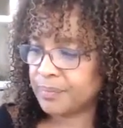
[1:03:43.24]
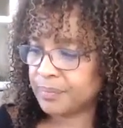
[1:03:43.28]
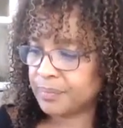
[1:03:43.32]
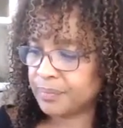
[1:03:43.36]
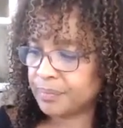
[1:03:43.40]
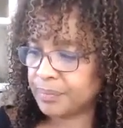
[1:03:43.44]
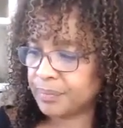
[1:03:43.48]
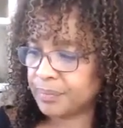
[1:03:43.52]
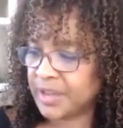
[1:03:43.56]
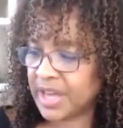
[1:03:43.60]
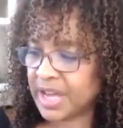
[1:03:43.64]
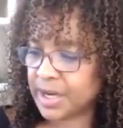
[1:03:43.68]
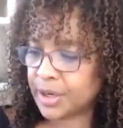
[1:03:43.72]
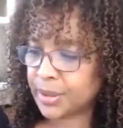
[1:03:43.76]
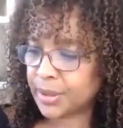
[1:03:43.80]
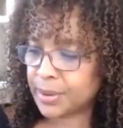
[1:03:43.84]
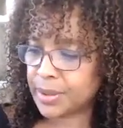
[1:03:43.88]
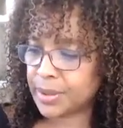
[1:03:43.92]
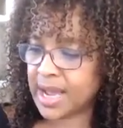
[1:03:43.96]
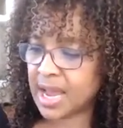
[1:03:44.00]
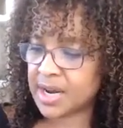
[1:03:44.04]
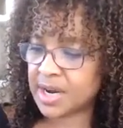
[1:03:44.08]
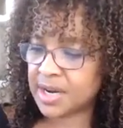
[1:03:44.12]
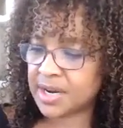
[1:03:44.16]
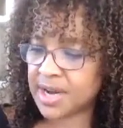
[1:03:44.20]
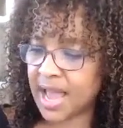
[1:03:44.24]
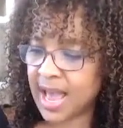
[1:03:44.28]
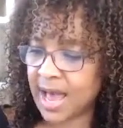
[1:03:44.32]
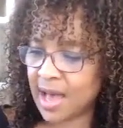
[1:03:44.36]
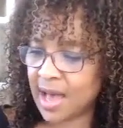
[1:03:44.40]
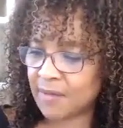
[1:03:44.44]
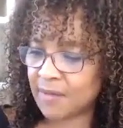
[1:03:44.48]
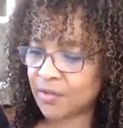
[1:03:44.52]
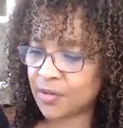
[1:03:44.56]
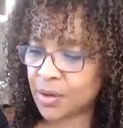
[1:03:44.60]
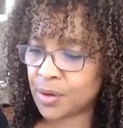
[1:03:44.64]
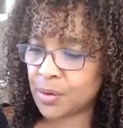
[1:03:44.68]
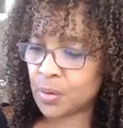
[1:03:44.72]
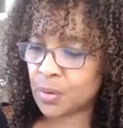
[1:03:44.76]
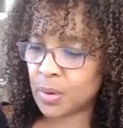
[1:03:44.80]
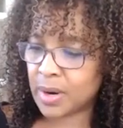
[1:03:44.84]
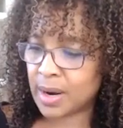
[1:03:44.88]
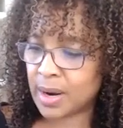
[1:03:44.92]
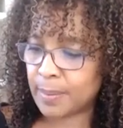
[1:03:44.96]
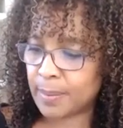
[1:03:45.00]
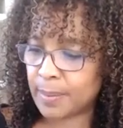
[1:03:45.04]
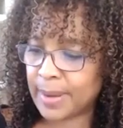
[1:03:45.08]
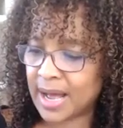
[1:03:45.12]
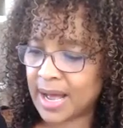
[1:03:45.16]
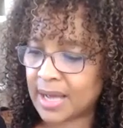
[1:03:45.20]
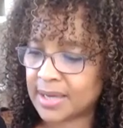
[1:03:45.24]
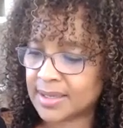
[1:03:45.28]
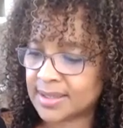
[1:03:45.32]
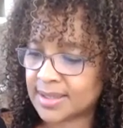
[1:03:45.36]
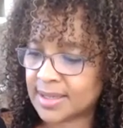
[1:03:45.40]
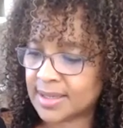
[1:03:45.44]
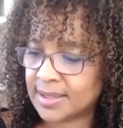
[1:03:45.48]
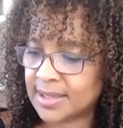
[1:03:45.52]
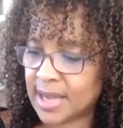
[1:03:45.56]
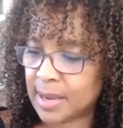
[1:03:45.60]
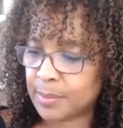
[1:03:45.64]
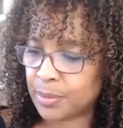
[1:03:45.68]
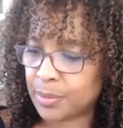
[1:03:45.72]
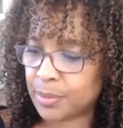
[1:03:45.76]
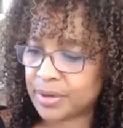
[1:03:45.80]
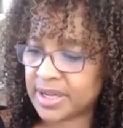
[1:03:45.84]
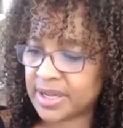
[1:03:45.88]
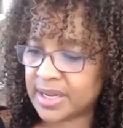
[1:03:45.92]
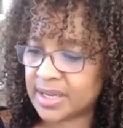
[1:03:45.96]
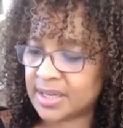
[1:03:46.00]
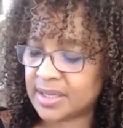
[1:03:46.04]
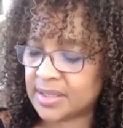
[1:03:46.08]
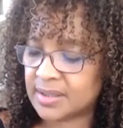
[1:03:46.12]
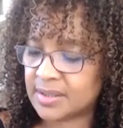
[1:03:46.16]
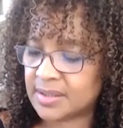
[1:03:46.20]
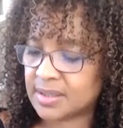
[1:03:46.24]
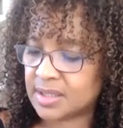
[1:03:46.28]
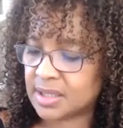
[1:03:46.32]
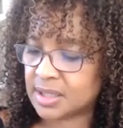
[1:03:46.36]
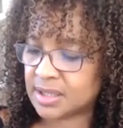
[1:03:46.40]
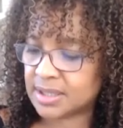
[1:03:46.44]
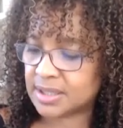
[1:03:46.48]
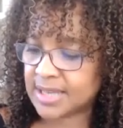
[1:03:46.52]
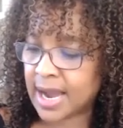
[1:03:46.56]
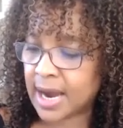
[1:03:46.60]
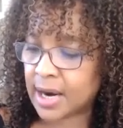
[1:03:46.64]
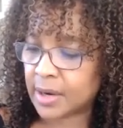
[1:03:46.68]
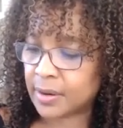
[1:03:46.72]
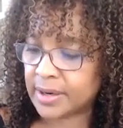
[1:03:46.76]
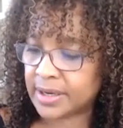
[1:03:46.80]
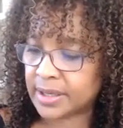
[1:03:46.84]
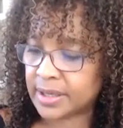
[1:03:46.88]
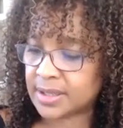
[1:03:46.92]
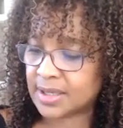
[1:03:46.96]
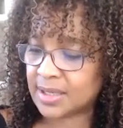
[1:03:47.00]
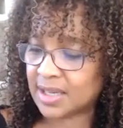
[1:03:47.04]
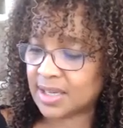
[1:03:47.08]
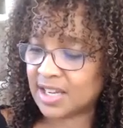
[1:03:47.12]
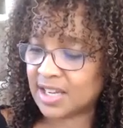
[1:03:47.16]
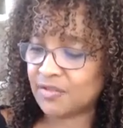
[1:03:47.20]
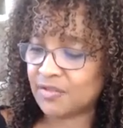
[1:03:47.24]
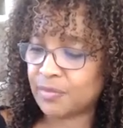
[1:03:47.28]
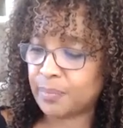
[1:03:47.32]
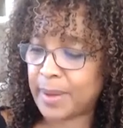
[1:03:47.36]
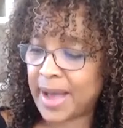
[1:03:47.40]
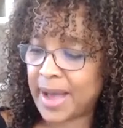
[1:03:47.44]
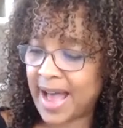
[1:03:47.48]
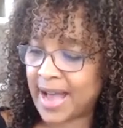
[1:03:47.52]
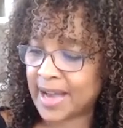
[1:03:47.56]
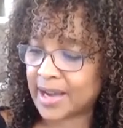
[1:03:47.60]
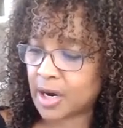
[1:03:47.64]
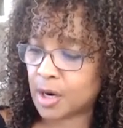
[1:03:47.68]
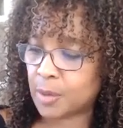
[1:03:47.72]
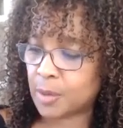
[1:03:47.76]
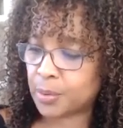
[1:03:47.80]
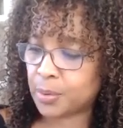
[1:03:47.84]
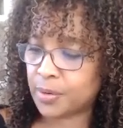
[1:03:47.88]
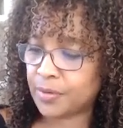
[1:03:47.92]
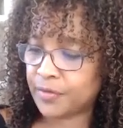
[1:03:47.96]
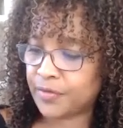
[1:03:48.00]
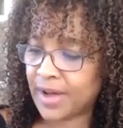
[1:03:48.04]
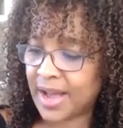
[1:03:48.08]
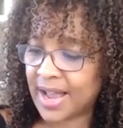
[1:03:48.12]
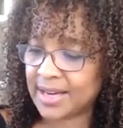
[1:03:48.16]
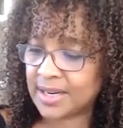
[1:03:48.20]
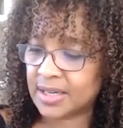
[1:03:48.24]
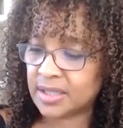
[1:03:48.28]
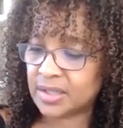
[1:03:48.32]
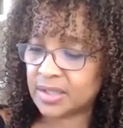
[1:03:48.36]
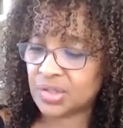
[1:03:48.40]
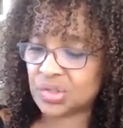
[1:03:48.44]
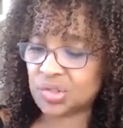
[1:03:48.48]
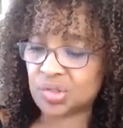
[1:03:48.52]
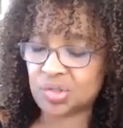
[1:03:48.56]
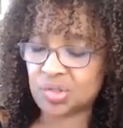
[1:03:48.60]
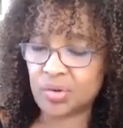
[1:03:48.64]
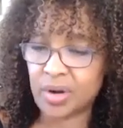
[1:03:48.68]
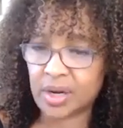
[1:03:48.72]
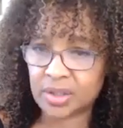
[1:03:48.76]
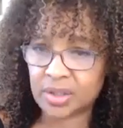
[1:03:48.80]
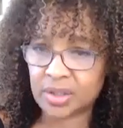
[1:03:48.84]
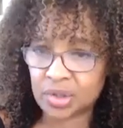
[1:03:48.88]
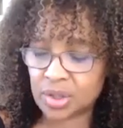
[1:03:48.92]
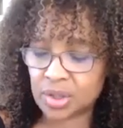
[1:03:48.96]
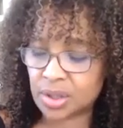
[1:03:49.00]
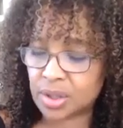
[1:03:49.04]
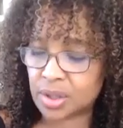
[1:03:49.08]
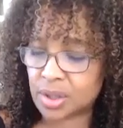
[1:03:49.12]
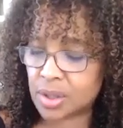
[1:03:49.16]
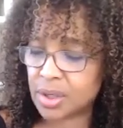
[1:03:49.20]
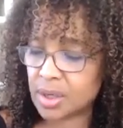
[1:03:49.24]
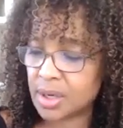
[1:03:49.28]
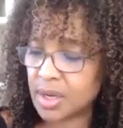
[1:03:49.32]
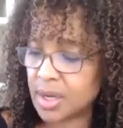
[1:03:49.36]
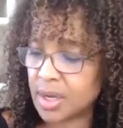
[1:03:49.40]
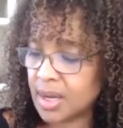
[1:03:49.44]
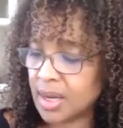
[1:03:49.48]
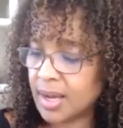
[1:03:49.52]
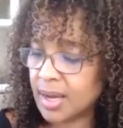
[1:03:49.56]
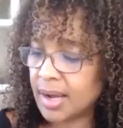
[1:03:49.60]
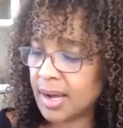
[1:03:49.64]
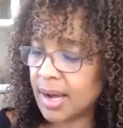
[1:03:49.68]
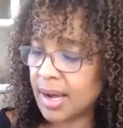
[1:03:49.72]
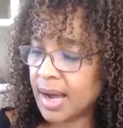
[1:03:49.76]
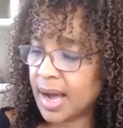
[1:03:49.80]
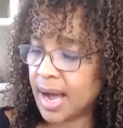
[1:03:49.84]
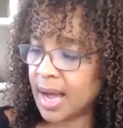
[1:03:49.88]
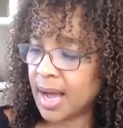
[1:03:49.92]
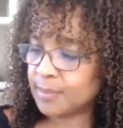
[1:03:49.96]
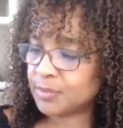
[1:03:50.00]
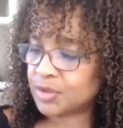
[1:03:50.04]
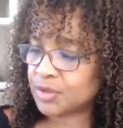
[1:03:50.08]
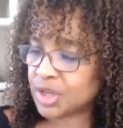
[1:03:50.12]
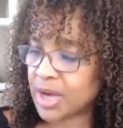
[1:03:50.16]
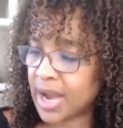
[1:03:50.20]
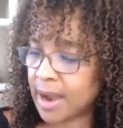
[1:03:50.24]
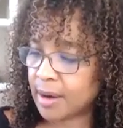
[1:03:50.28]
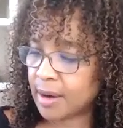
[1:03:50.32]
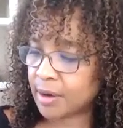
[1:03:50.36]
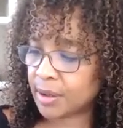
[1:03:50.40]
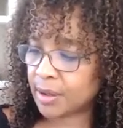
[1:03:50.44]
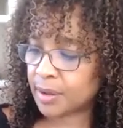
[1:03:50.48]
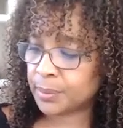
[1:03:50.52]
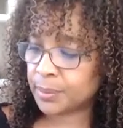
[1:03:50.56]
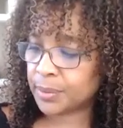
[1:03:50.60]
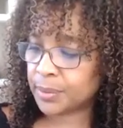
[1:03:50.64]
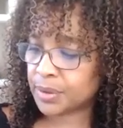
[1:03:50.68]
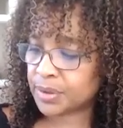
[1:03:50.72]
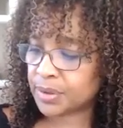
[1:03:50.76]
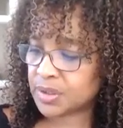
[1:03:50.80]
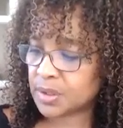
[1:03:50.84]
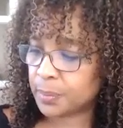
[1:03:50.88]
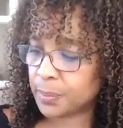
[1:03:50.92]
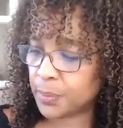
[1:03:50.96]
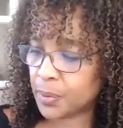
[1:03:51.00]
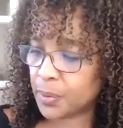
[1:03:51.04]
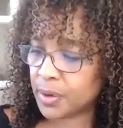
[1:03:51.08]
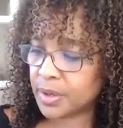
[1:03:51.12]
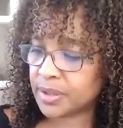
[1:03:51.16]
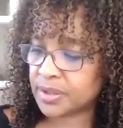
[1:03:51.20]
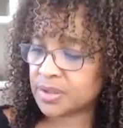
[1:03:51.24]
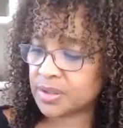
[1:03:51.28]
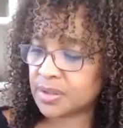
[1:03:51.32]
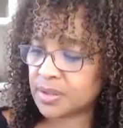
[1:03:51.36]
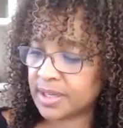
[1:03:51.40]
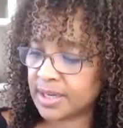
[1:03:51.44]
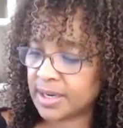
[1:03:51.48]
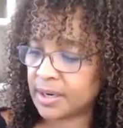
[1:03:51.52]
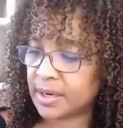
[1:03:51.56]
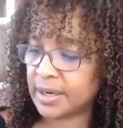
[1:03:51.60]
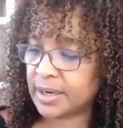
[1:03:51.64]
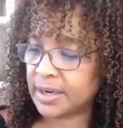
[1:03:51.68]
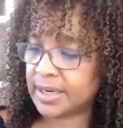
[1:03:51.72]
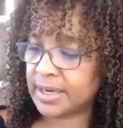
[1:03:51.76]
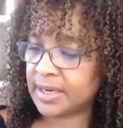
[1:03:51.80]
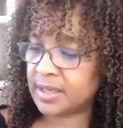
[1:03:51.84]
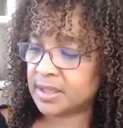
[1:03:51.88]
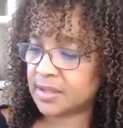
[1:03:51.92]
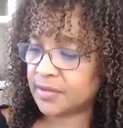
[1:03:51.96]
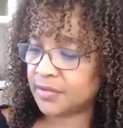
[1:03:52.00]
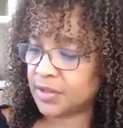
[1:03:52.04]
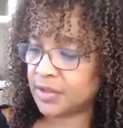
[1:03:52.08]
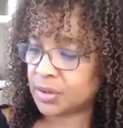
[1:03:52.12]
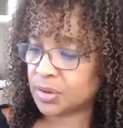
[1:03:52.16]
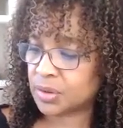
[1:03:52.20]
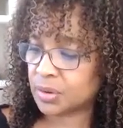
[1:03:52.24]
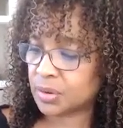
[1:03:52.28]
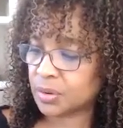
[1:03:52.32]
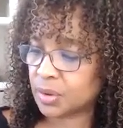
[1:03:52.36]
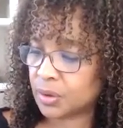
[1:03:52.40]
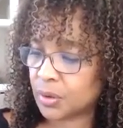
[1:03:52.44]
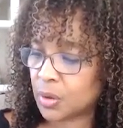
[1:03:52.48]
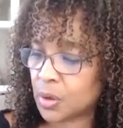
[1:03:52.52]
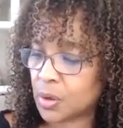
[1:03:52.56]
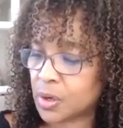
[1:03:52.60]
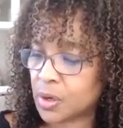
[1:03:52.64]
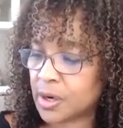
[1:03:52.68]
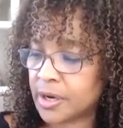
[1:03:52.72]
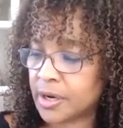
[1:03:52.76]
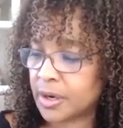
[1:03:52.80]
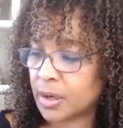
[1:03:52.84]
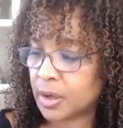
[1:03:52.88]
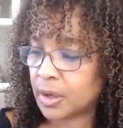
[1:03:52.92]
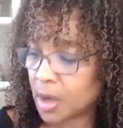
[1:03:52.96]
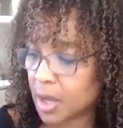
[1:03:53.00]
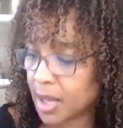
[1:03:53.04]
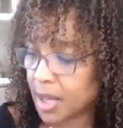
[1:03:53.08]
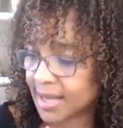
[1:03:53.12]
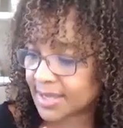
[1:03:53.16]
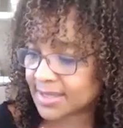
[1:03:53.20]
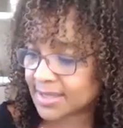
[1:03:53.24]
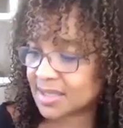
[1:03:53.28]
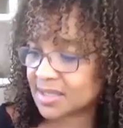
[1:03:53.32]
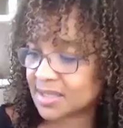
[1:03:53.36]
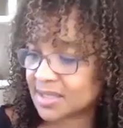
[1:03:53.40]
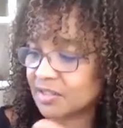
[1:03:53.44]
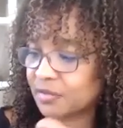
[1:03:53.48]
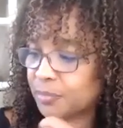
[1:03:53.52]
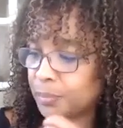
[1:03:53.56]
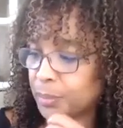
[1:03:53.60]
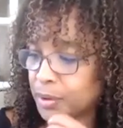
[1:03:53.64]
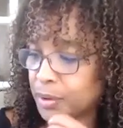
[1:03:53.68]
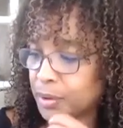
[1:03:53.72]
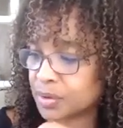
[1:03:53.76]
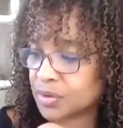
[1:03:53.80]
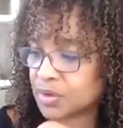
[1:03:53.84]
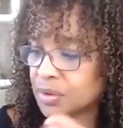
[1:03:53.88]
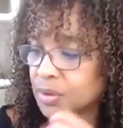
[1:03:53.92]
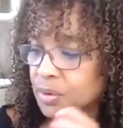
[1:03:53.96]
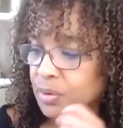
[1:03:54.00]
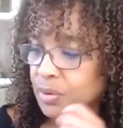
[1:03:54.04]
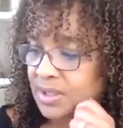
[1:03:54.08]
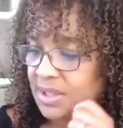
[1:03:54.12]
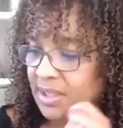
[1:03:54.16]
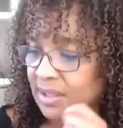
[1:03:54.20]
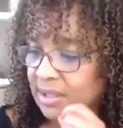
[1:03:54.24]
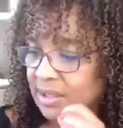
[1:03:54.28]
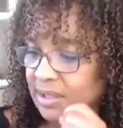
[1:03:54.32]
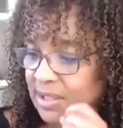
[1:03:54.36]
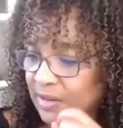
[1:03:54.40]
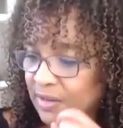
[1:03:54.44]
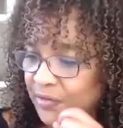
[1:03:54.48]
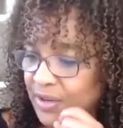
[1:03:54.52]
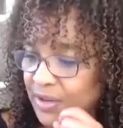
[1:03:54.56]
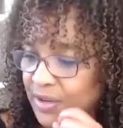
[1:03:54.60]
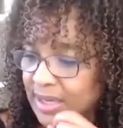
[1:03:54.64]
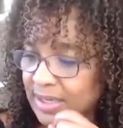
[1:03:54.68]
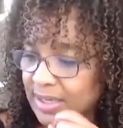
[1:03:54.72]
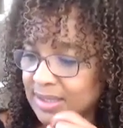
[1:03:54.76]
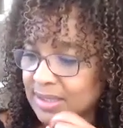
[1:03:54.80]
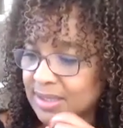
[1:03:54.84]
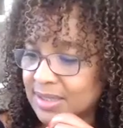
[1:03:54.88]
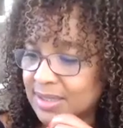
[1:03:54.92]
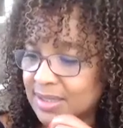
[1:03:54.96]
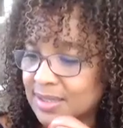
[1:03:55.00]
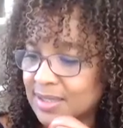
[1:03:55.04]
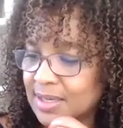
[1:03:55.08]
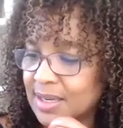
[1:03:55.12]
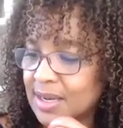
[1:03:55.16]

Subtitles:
They create an avenue whereby celebrities desiring to give back are provided structure, charitable support to their individual causes of personal significance.